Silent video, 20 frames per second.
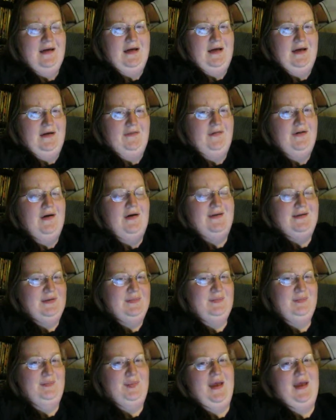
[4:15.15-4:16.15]
of an
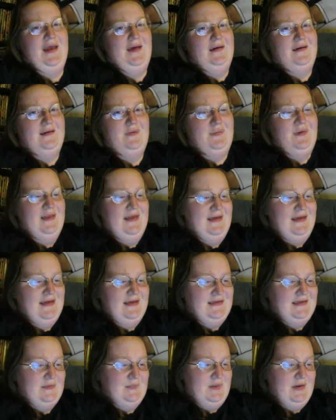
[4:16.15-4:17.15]
awesome band. We the
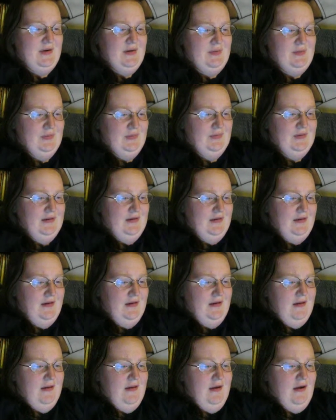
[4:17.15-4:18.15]
Kings is pretty cool.
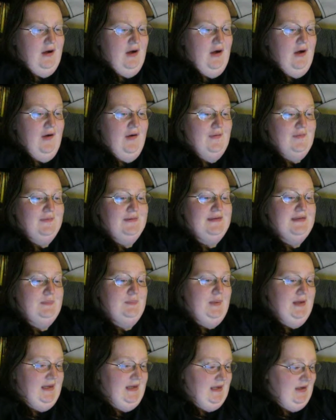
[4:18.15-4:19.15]
Oh,
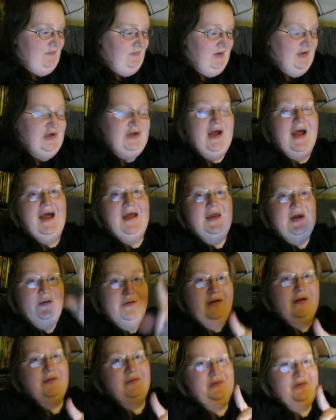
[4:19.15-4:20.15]
speaking of which, I know
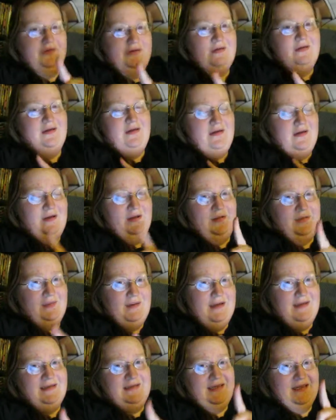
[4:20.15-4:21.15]
I owed you, I
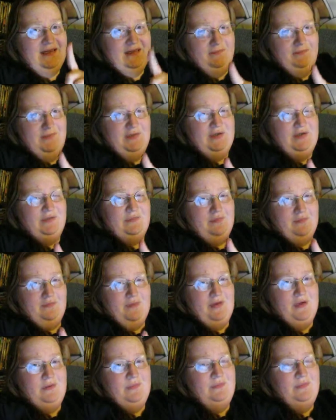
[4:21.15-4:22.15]
guys a music
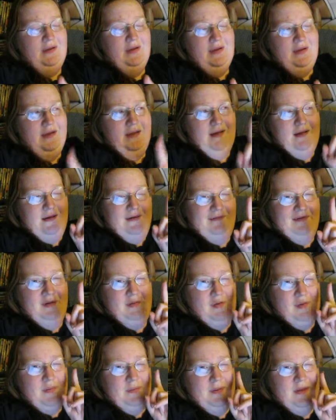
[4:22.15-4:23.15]
review, and that
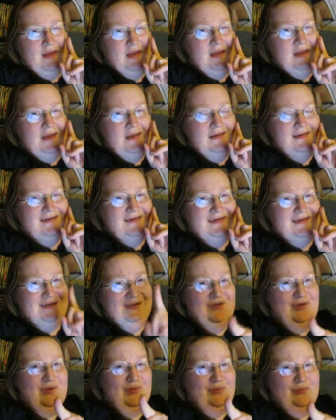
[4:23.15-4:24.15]
will be
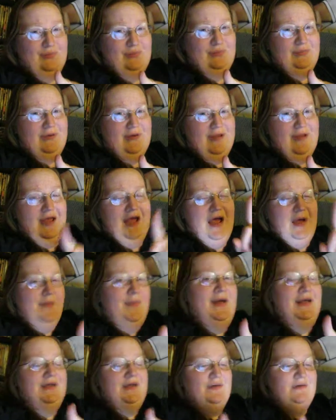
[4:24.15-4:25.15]
soon. I
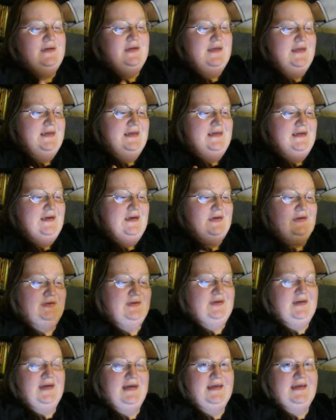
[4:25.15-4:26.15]
might do this here as
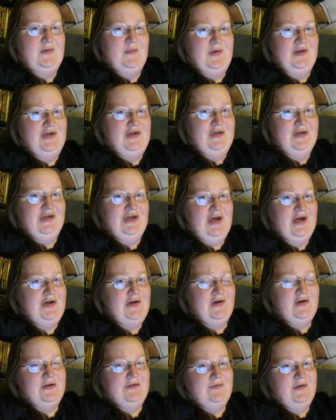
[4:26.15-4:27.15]
soon as I get done watching the
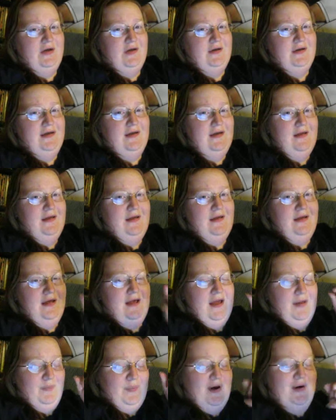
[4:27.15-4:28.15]
Shaytards vlog.
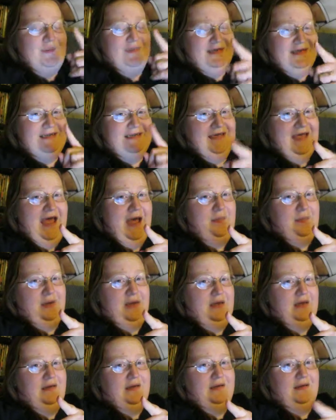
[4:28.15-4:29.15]
I promise it's
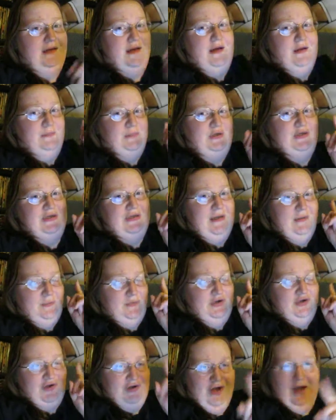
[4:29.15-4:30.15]
happening. I'm just, I'm
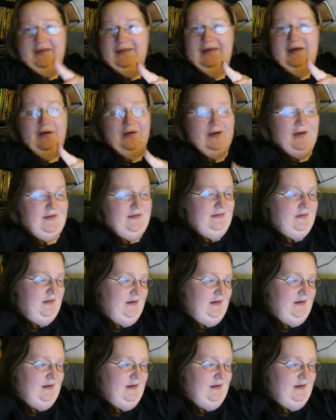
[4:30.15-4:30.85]
just not there yet.